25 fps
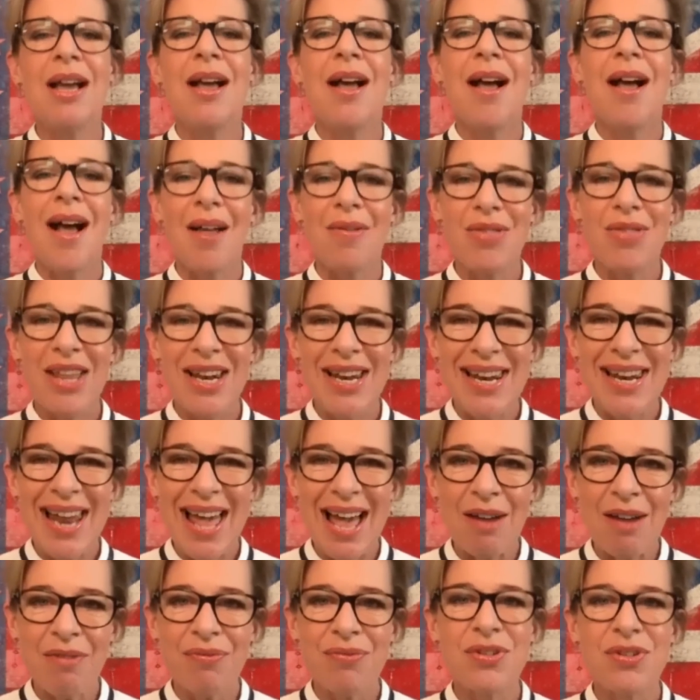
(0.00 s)
and the
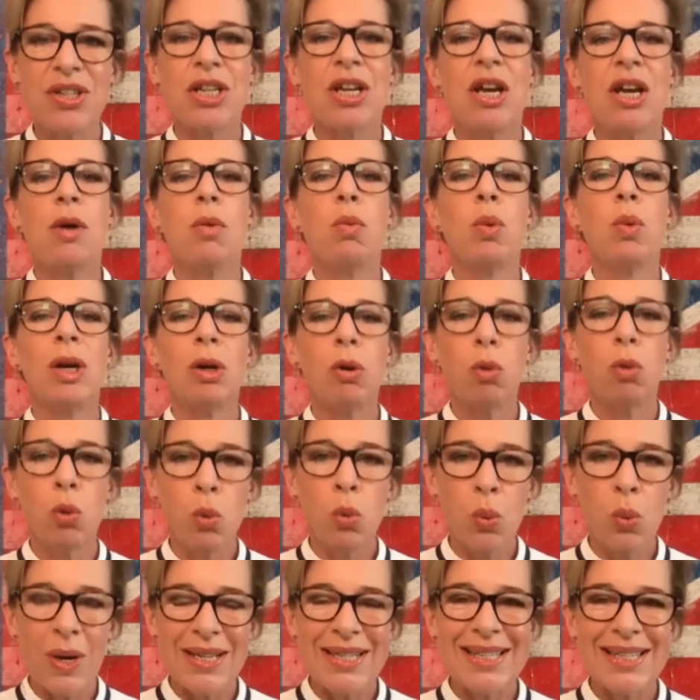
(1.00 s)
left will
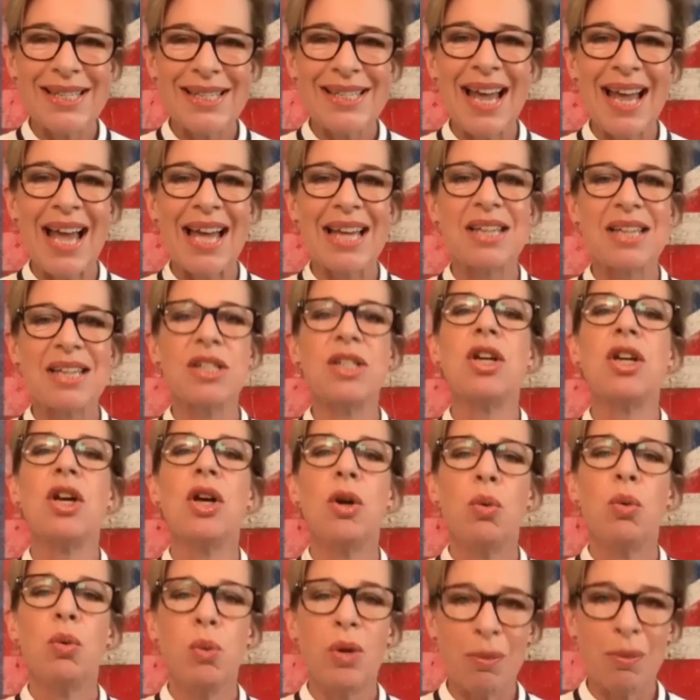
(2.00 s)
always stand
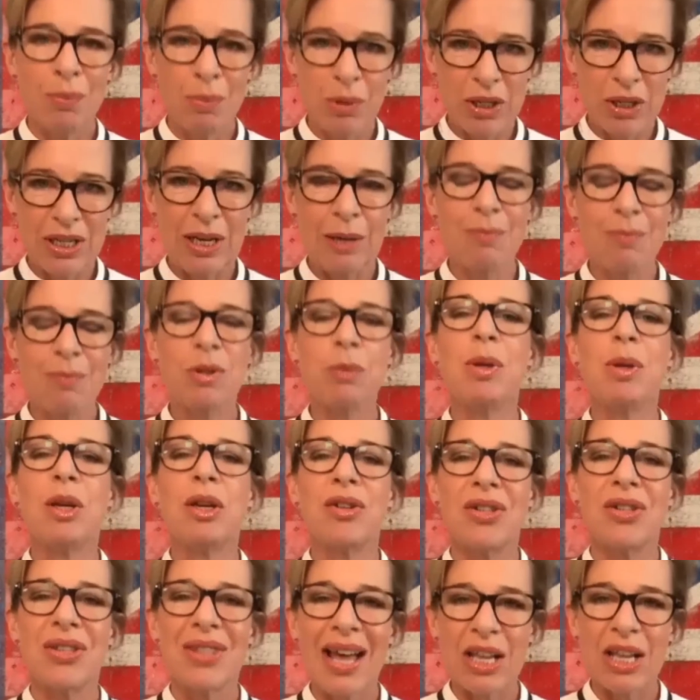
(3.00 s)
with Muslims
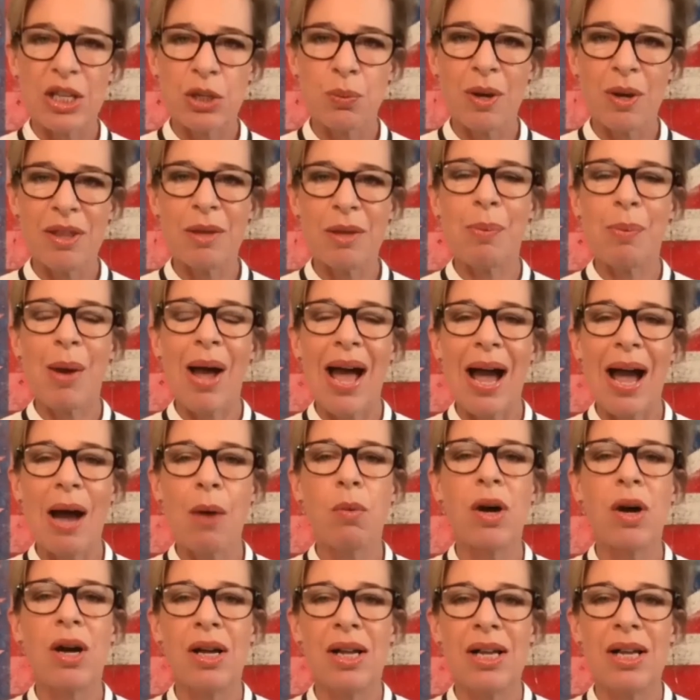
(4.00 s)
because that's where the
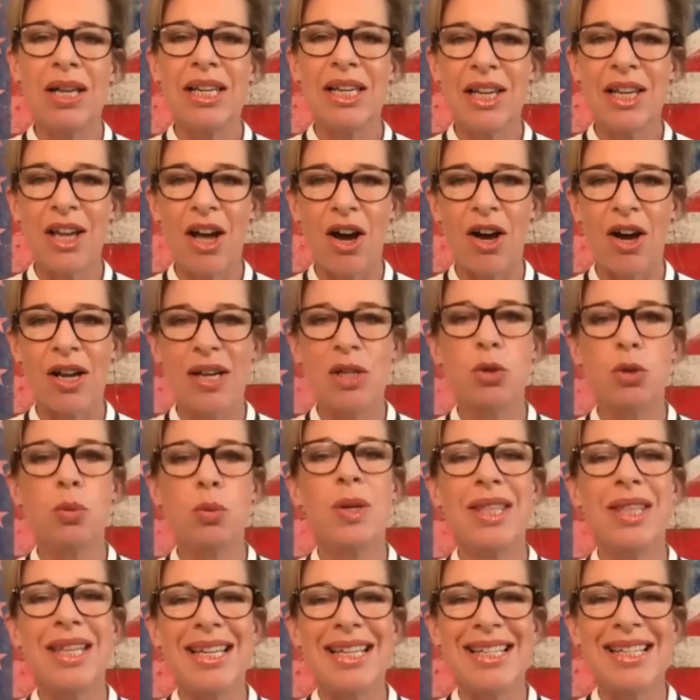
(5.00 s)
power lies
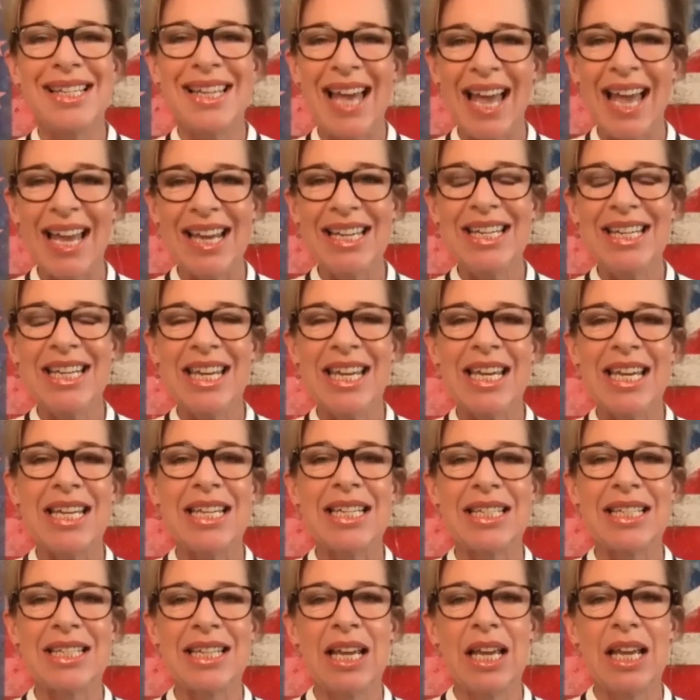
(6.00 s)
within 10
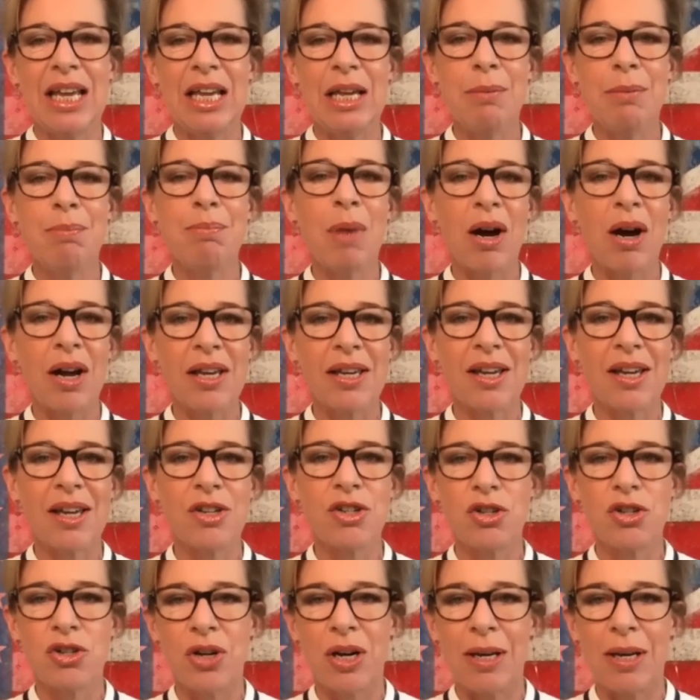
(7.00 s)
years in my
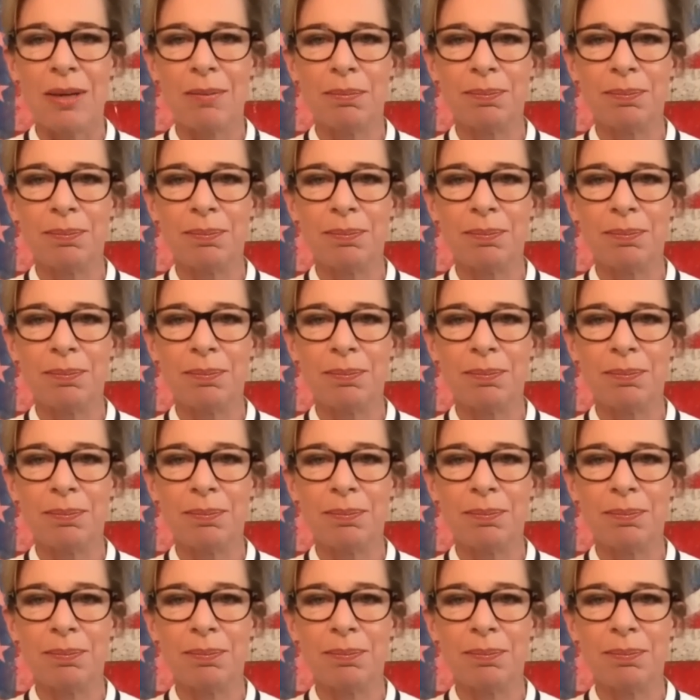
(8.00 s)
country.